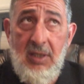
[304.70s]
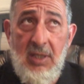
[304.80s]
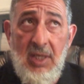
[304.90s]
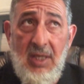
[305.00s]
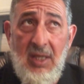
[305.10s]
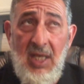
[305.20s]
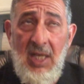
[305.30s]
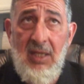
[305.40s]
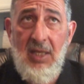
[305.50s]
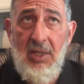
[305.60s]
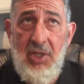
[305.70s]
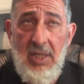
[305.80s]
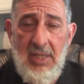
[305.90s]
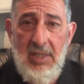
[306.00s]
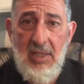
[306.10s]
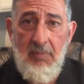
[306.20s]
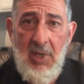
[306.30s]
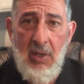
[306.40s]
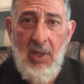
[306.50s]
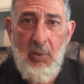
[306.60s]
to think that Jesus and
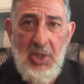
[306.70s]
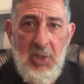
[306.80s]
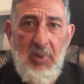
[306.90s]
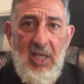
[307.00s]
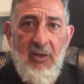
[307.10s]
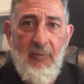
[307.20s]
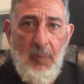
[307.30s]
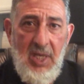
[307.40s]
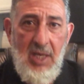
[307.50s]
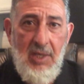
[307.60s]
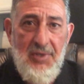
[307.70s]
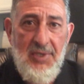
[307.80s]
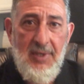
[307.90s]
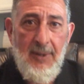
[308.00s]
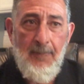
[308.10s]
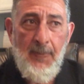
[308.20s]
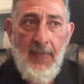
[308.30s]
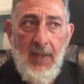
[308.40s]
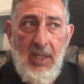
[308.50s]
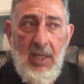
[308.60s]
Mary would speak of peace
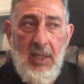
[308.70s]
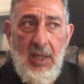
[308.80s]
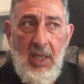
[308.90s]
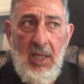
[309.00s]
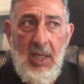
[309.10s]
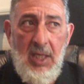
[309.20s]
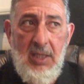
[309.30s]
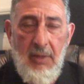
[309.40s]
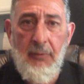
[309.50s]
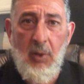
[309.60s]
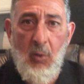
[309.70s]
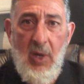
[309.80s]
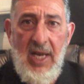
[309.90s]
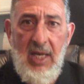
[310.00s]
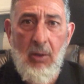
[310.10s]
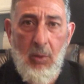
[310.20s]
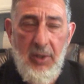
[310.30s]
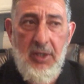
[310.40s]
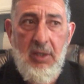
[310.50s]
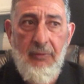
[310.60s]
in a, in a different way or
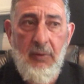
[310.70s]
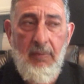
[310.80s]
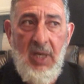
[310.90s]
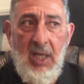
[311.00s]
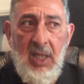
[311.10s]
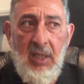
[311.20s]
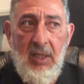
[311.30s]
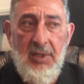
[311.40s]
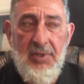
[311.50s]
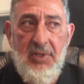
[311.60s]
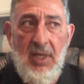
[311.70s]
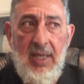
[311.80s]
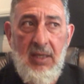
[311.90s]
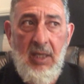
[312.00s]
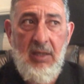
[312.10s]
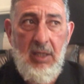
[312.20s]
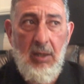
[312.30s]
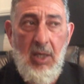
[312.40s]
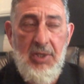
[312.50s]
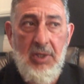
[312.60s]
with a different meaning is, I think,
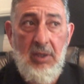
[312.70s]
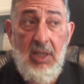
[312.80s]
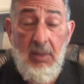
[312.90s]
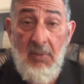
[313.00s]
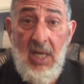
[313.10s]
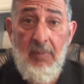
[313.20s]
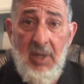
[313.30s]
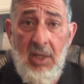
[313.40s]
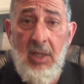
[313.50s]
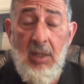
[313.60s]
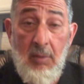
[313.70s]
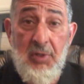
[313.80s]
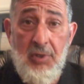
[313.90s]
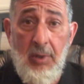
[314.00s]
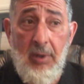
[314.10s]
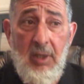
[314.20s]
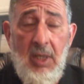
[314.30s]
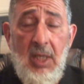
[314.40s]
theologically, in my opinion, absurd.